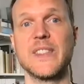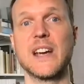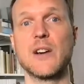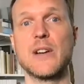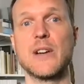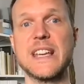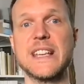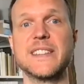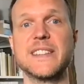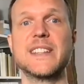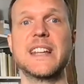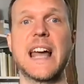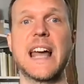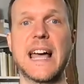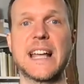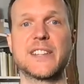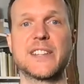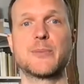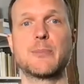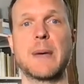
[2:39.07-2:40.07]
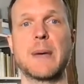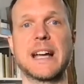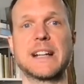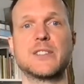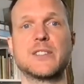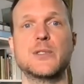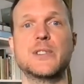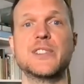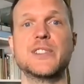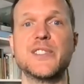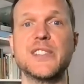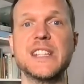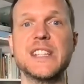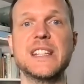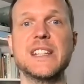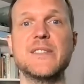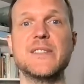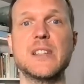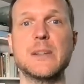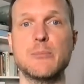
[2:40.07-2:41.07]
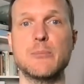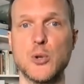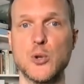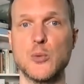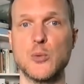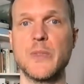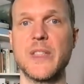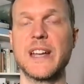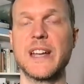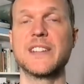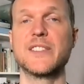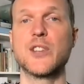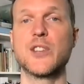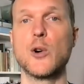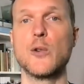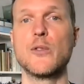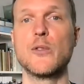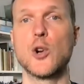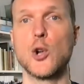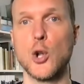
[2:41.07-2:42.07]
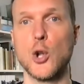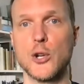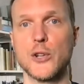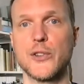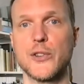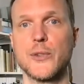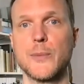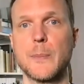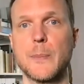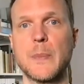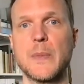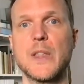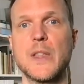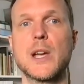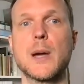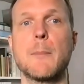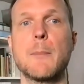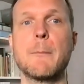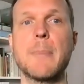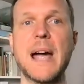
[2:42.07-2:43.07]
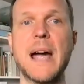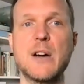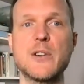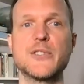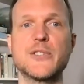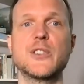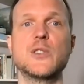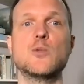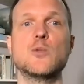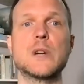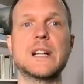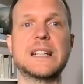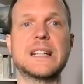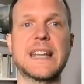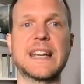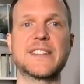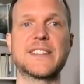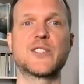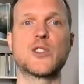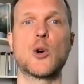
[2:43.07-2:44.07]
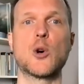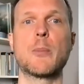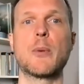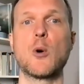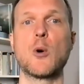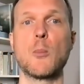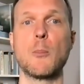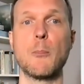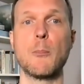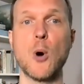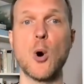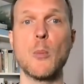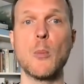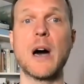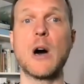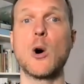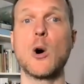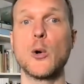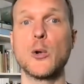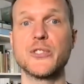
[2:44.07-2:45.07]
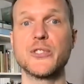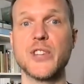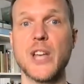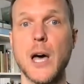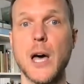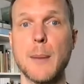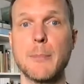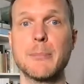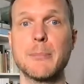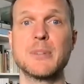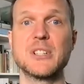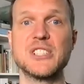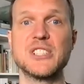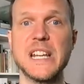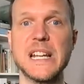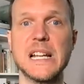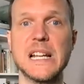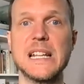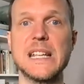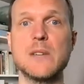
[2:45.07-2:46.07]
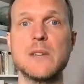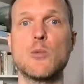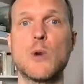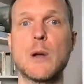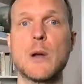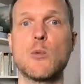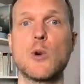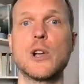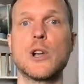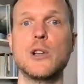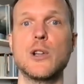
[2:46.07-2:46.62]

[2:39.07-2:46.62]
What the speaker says: there is an aspect to the CTV boom that is overlooked. The comparison with desktop on mobile holds up, particularly when one